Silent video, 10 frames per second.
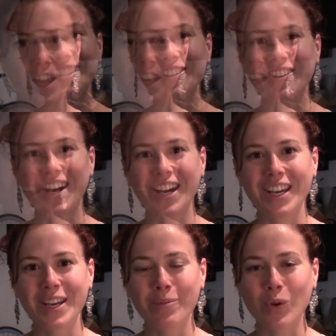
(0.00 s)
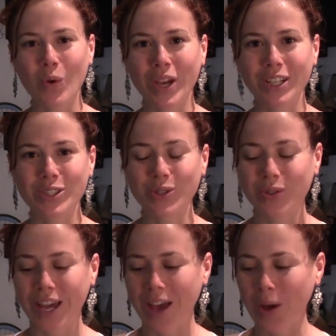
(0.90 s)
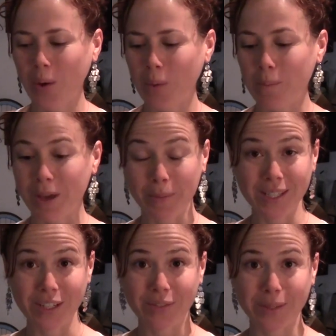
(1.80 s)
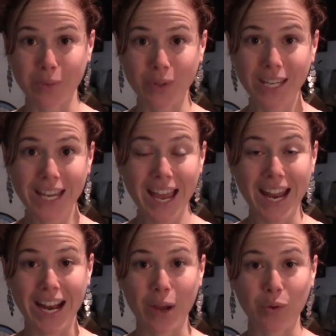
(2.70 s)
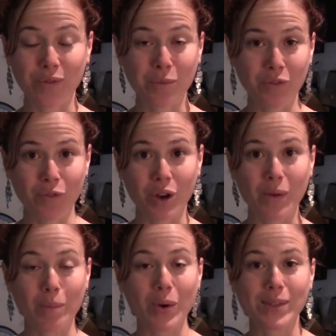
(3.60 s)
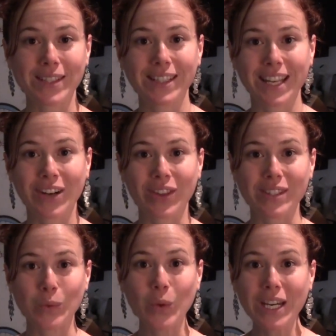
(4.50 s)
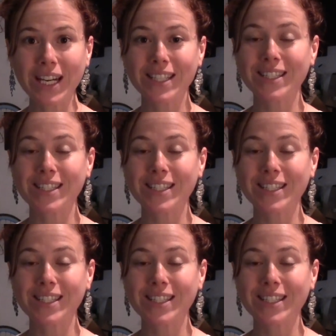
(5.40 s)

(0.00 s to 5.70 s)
So I am going to now make myself a smoothie, and I will film it for you and post it later this week.